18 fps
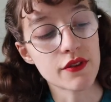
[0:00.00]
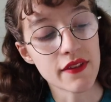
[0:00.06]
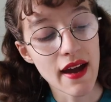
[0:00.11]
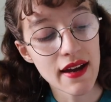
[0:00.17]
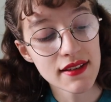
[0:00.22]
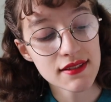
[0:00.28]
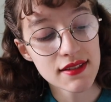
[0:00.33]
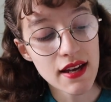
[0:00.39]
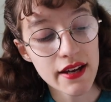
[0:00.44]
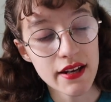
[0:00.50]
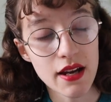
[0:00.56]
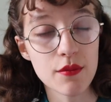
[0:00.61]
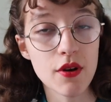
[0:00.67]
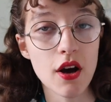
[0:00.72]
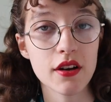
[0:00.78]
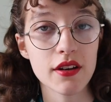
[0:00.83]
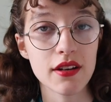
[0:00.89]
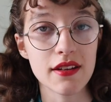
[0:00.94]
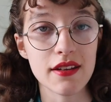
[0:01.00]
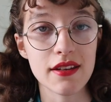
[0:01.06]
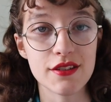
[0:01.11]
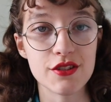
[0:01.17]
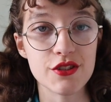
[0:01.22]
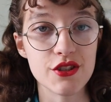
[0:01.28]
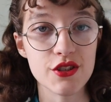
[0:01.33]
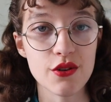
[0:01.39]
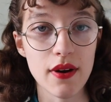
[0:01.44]
for that side, I'm not gonna
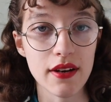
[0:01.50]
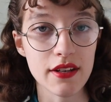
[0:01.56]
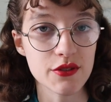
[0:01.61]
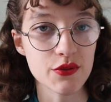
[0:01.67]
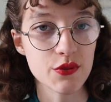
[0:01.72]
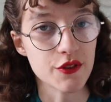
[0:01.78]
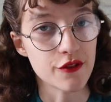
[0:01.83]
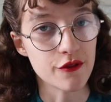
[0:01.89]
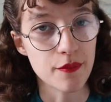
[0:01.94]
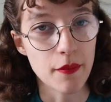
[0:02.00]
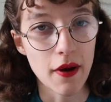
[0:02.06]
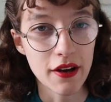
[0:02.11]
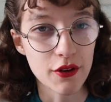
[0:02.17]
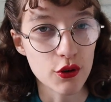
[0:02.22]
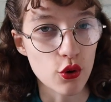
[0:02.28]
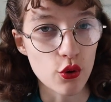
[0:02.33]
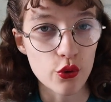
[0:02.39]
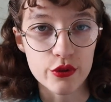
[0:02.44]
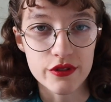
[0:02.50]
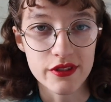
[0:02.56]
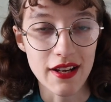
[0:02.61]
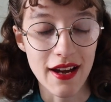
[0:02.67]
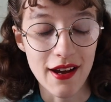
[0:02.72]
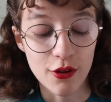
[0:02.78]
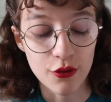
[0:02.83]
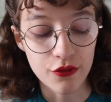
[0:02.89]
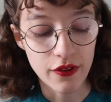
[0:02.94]
need to do any sort of buttonhole
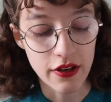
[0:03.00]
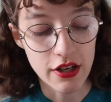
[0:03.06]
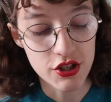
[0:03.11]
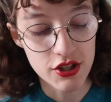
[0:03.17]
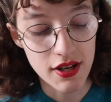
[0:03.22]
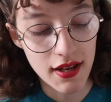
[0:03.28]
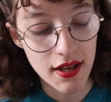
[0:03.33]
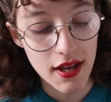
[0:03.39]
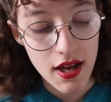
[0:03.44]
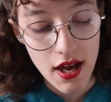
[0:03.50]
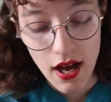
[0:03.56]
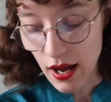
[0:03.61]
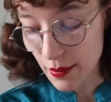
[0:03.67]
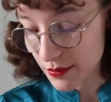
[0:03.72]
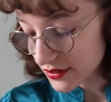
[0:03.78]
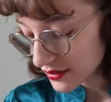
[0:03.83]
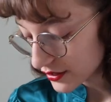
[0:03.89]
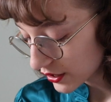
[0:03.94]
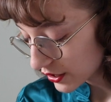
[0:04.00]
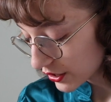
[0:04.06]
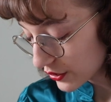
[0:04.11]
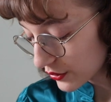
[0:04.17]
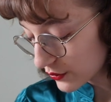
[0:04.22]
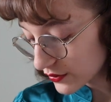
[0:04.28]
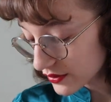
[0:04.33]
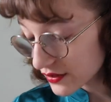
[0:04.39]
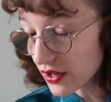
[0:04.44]
style finishing. I'm just gonna
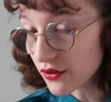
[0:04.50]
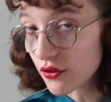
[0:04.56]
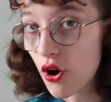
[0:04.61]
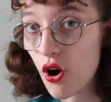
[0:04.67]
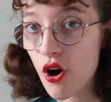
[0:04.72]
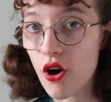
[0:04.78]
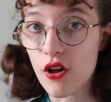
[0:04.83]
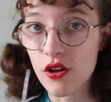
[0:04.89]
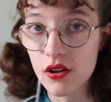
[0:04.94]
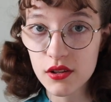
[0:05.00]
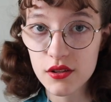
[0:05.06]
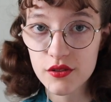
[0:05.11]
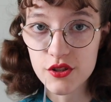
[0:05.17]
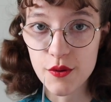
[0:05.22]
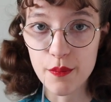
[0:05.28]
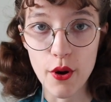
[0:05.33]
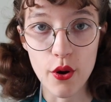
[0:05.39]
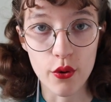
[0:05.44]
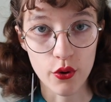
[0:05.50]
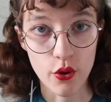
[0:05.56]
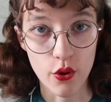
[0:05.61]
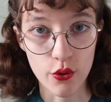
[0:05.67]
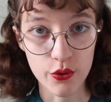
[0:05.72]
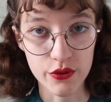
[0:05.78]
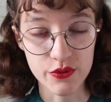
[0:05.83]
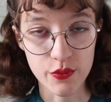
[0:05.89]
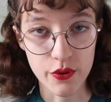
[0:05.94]
use an awl to poke
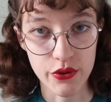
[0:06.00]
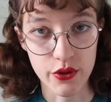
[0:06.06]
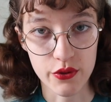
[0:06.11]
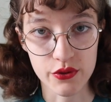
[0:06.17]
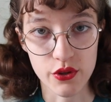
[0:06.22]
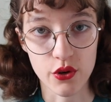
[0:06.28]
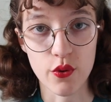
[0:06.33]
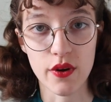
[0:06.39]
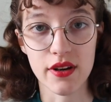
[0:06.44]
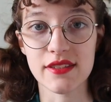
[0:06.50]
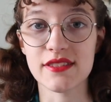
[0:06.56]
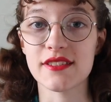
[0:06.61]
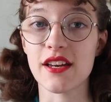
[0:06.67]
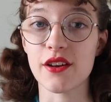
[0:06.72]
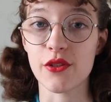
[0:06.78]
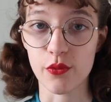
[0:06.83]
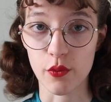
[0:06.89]
holes where those are going to stick